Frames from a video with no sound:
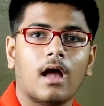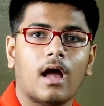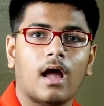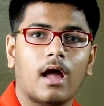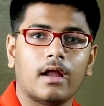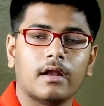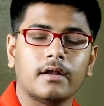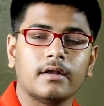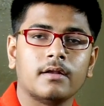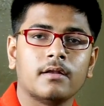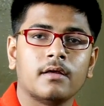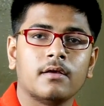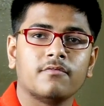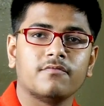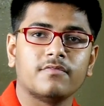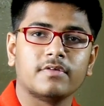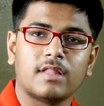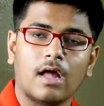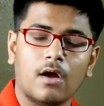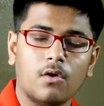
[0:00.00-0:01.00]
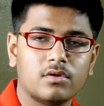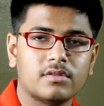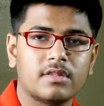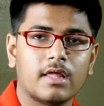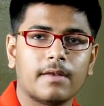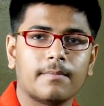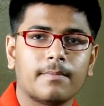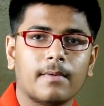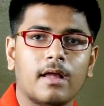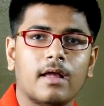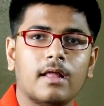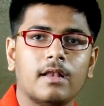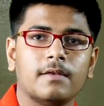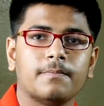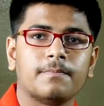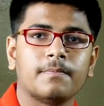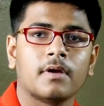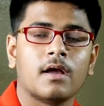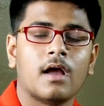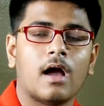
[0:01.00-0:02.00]
And without their
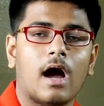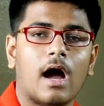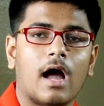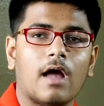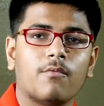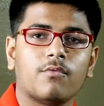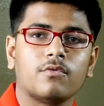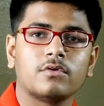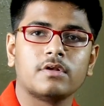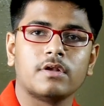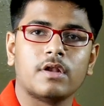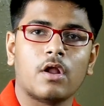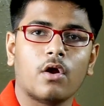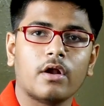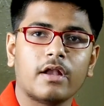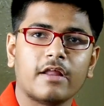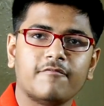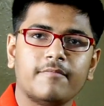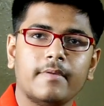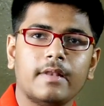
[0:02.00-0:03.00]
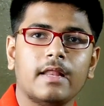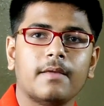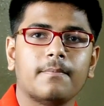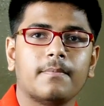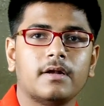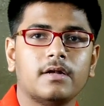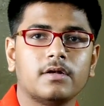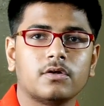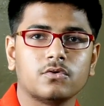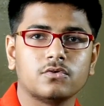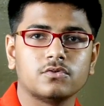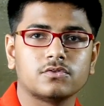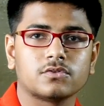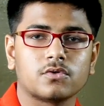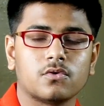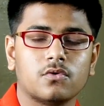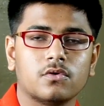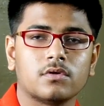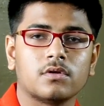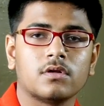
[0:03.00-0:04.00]
help, I would not have been able to
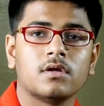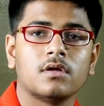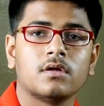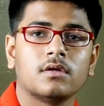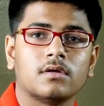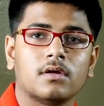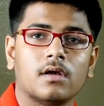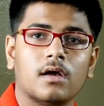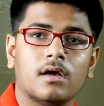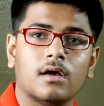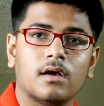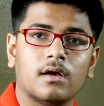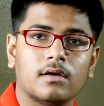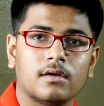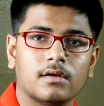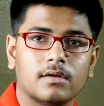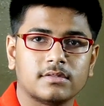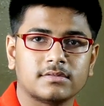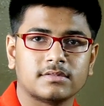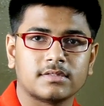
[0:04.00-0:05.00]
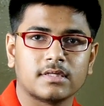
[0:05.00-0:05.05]
score a